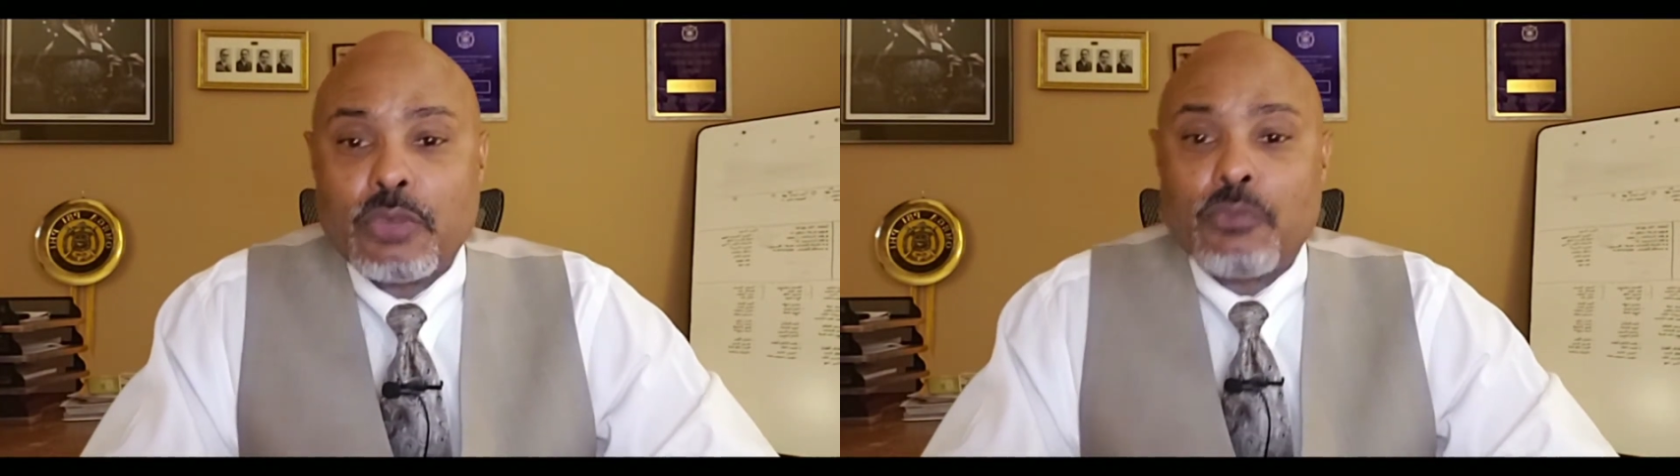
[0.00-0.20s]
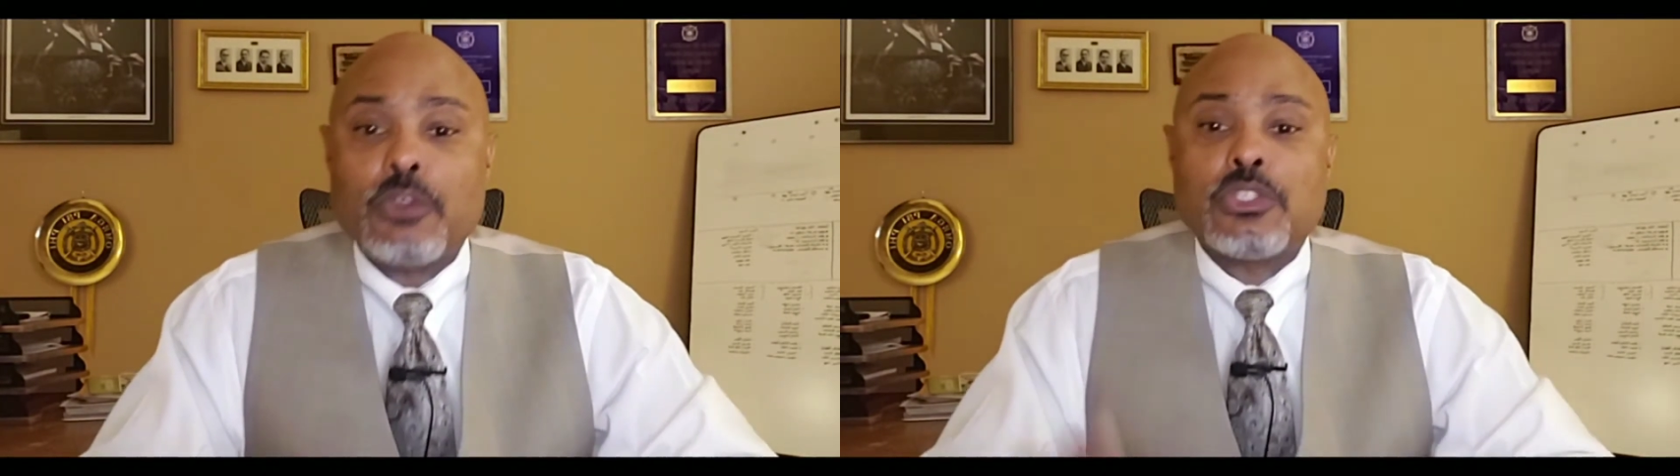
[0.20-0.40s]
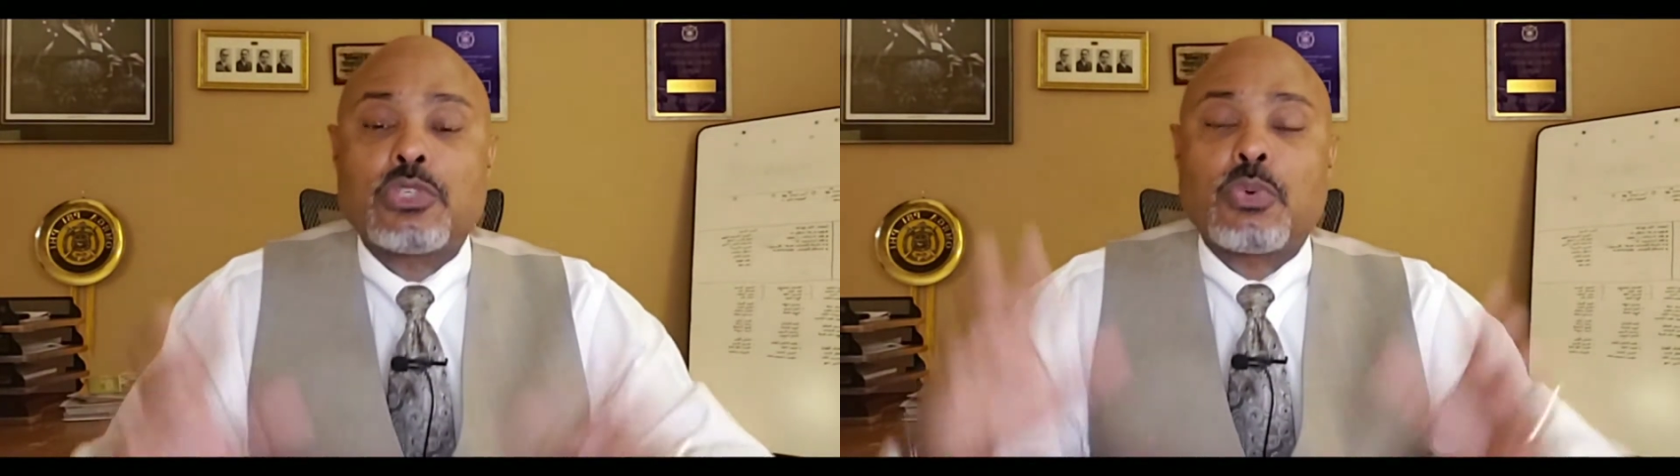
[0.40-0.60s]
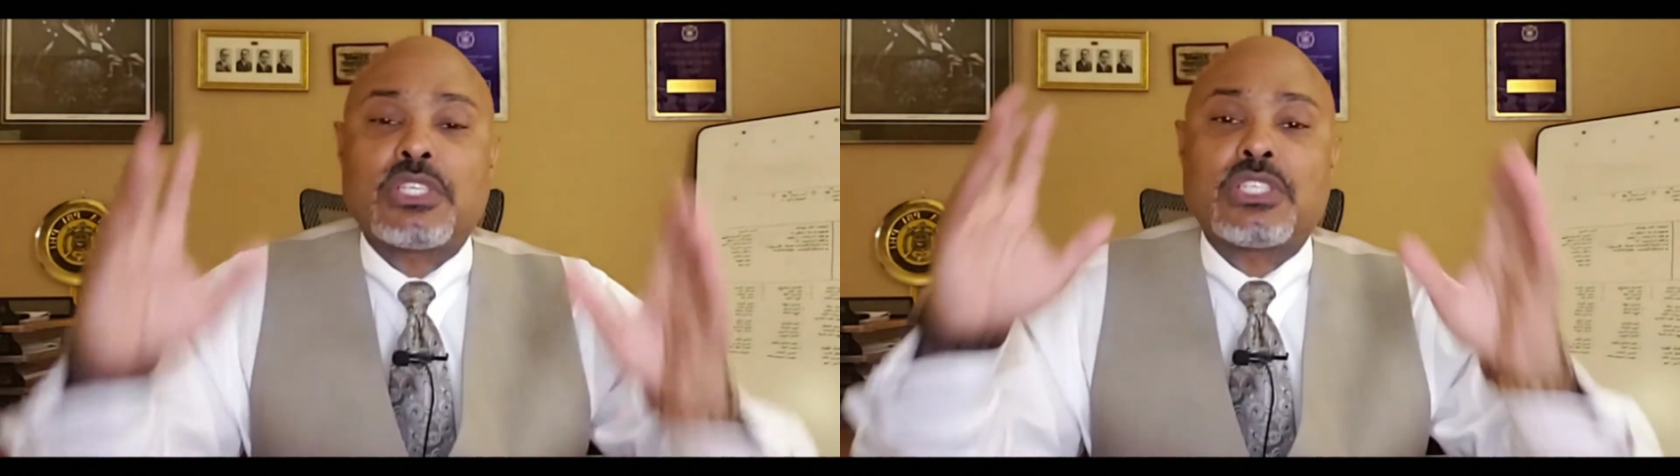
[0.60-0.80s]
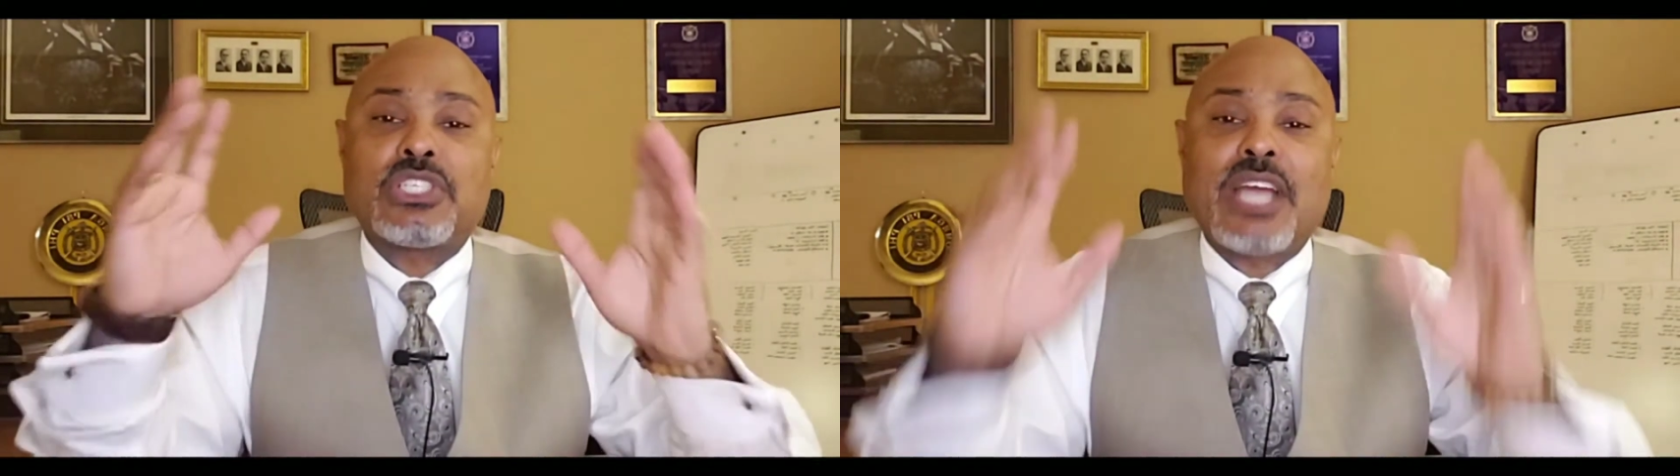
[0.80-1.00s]
Confucius
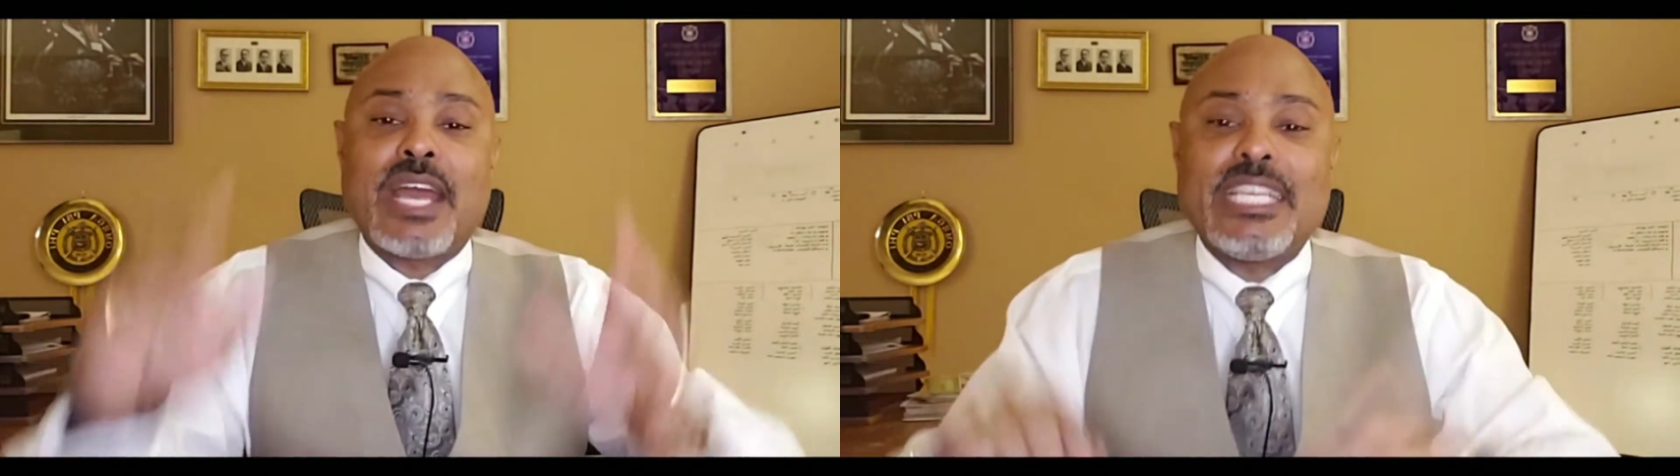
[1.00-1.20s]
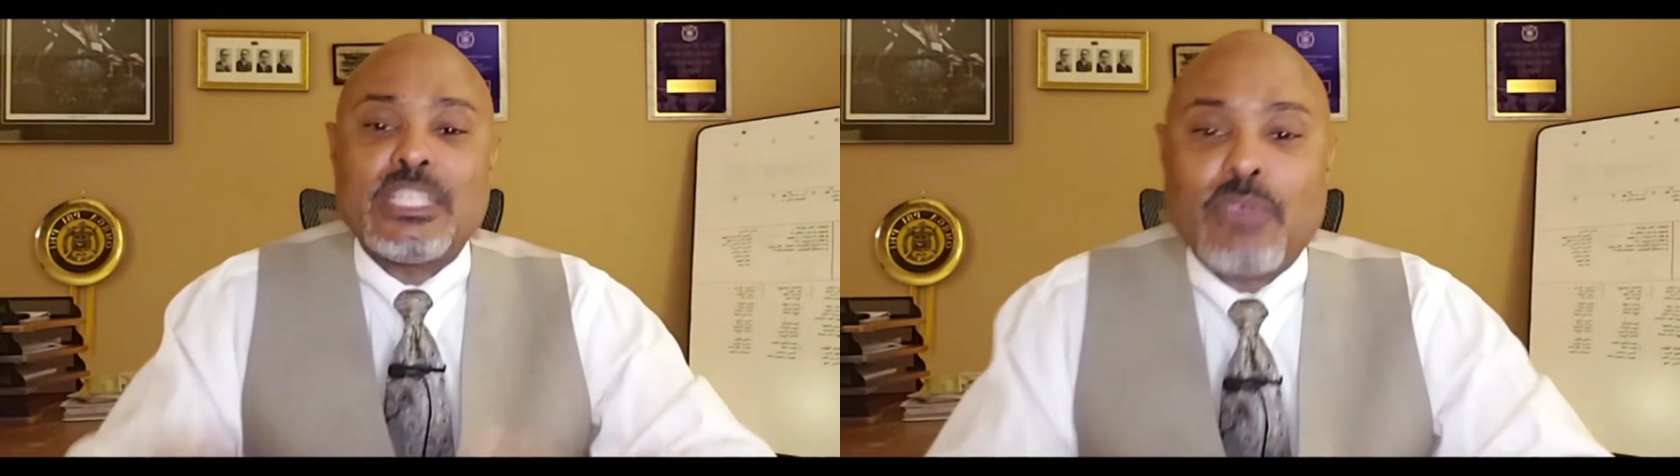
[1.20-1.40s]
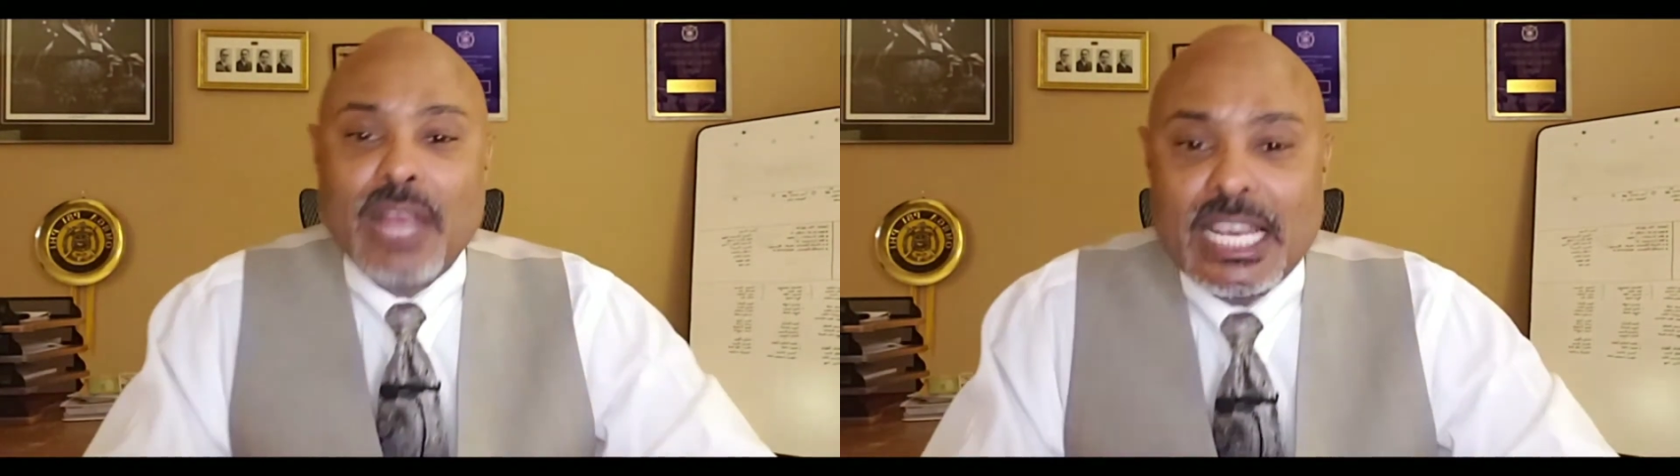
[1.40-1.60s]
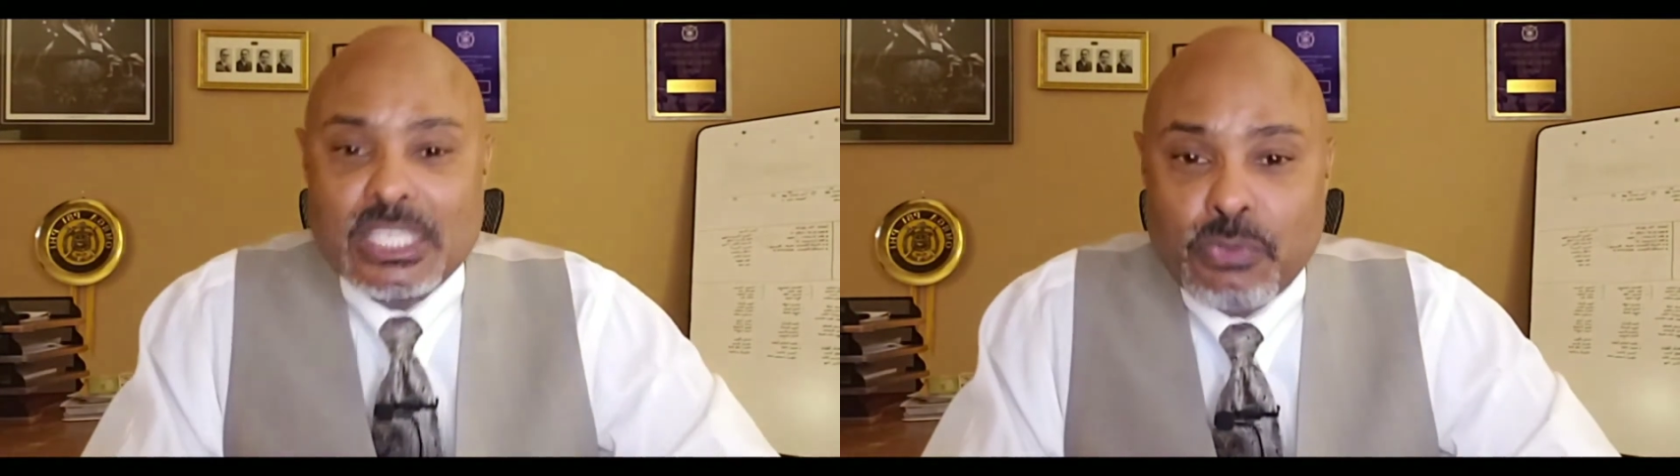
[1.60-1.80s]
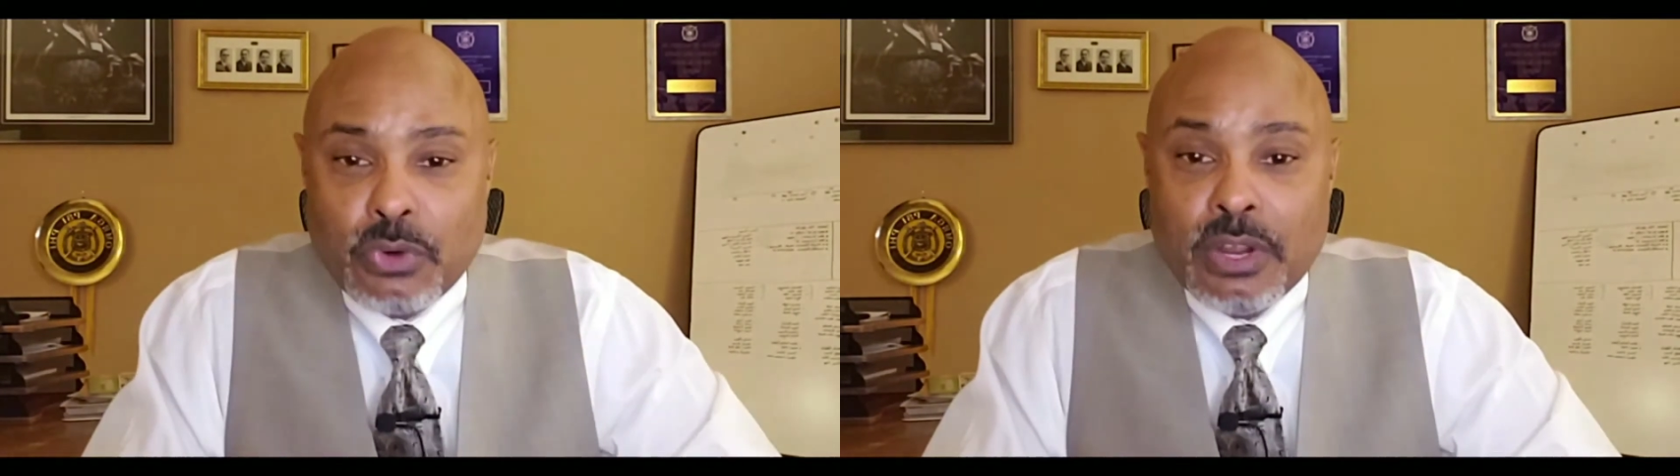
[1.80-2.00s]
was a Chinese
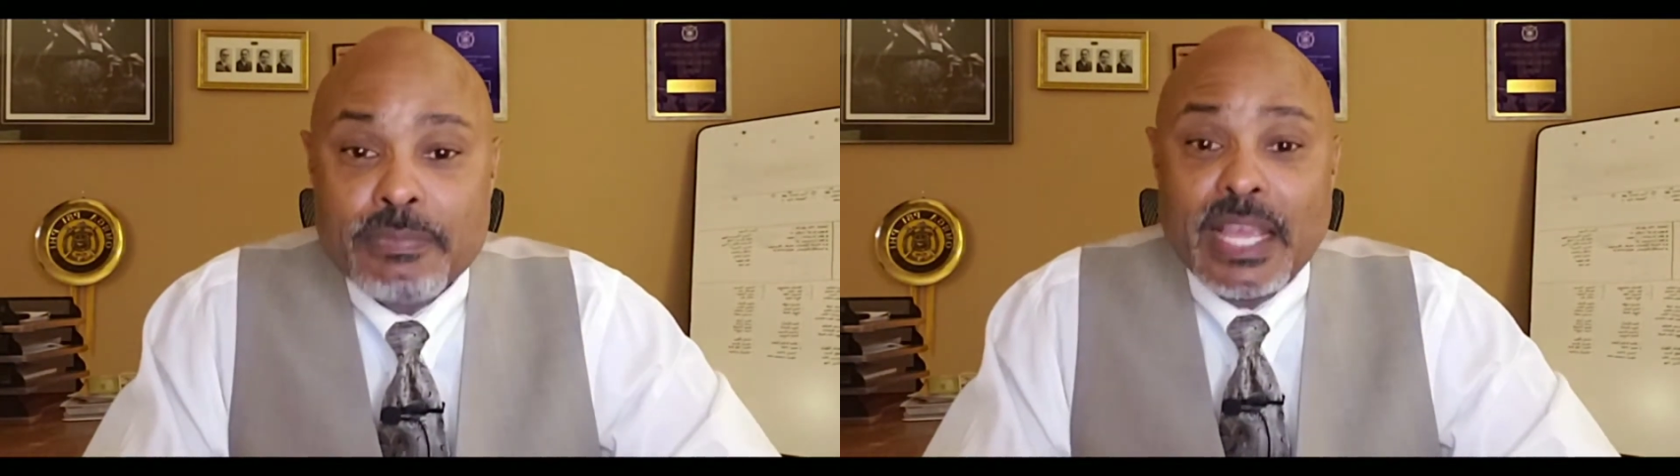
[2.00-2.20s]
philosopher